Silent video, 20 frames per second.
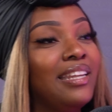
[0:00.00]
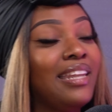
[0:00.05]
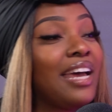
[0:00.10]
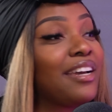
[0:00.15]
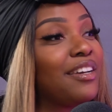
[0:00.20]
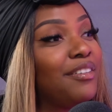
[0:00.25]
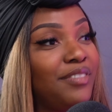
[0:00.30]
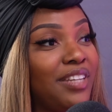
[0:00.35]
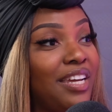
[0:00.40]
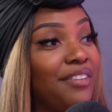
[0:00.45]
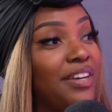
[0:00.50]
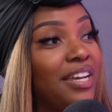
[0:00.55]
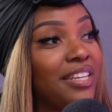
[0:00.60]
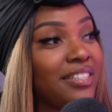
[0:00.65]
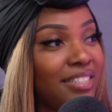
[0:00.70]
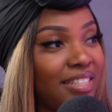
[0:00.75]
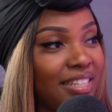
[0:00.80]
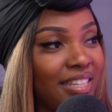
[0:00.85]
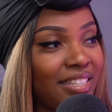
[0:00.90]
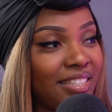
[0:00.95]
lack of
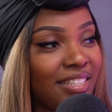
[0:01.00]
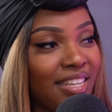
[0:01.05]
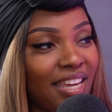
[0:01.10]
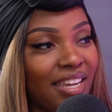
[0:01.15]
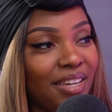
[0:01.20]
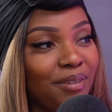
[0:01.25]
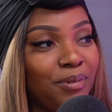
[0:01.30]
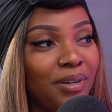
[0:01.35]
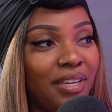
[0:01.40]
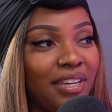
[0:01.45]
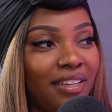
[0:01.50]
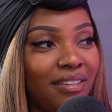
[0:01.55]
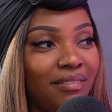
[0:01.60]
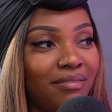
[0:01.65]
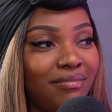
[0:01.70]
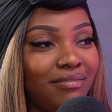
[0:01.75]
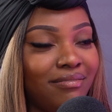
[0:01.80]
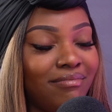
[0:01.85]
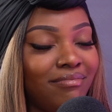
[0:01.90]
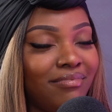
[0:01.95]
diversity in tech
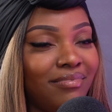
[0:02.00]
where,